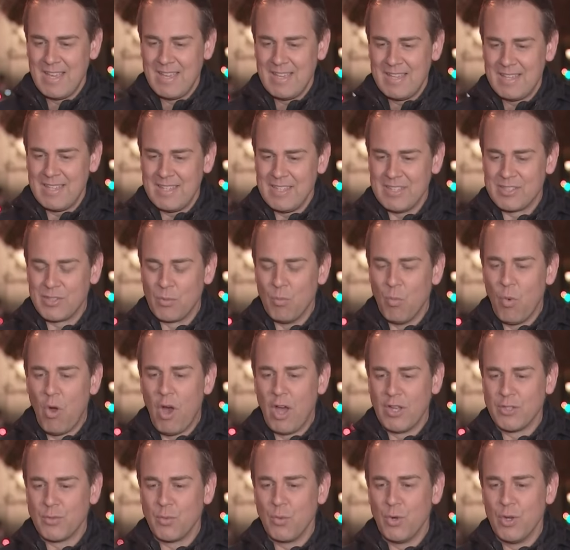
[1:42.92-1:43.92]
Here's some
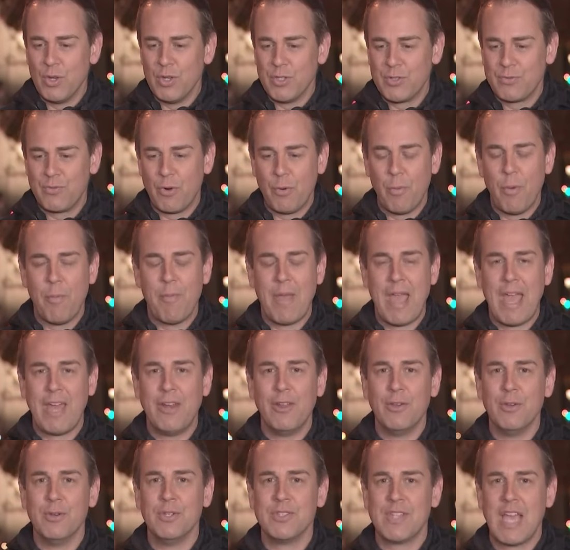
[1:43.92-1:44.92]
wise words from a man
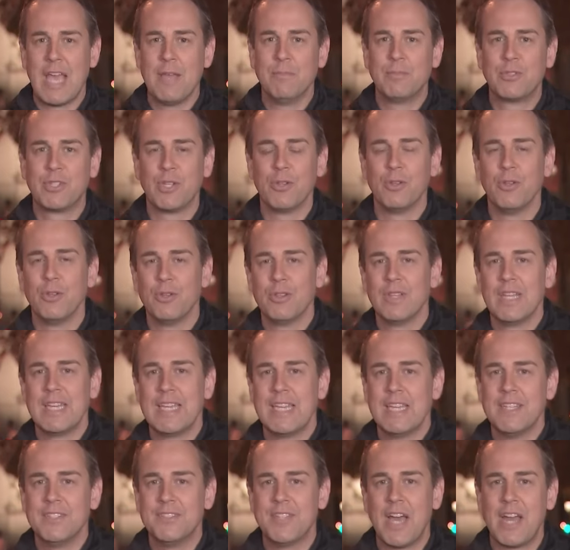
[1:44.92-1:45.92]
who has
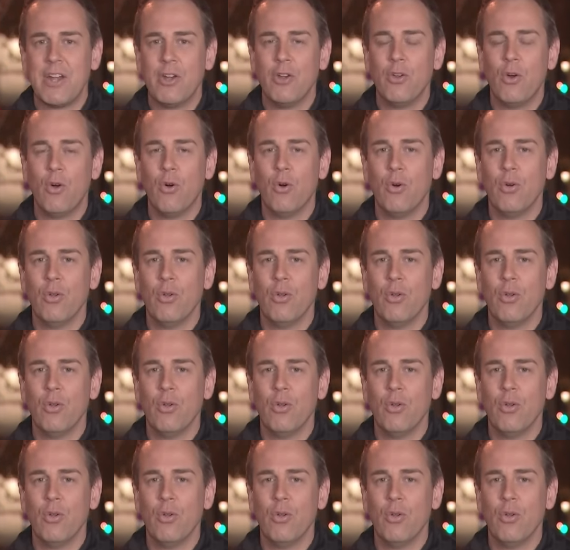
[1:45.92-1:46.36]
absolutely done it all.